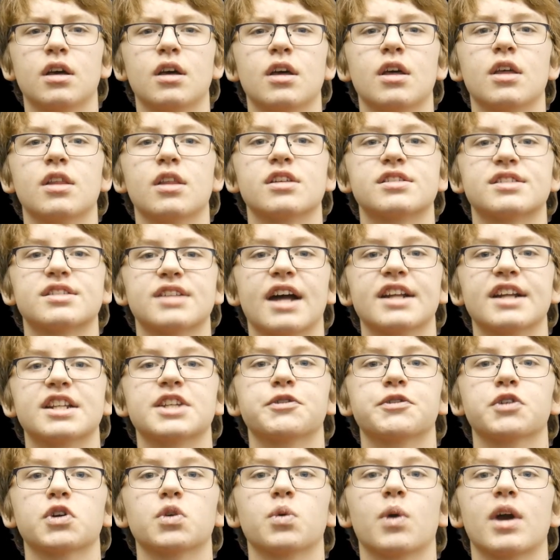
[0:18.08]
The
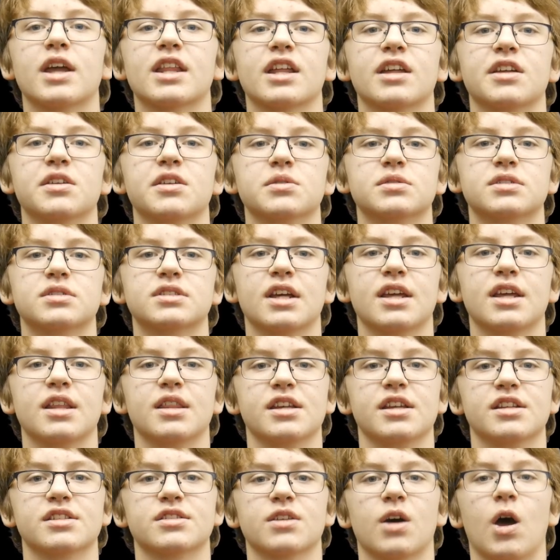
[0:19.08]
scientific way that you say
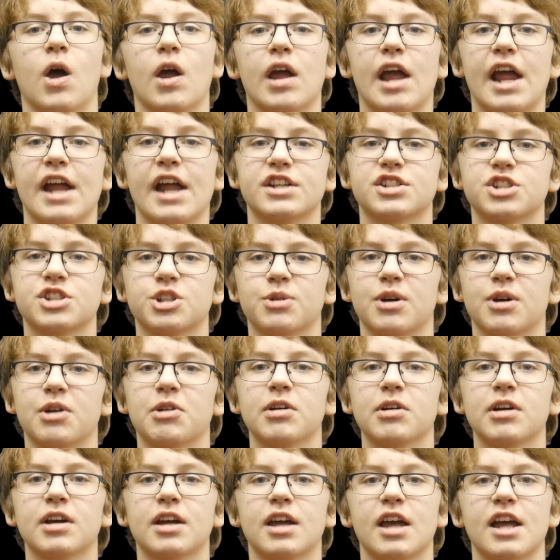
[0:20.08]
these are H2O
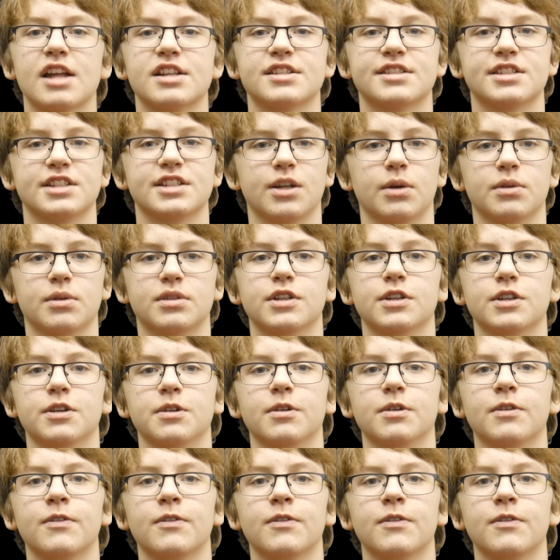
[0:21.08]
and CO2.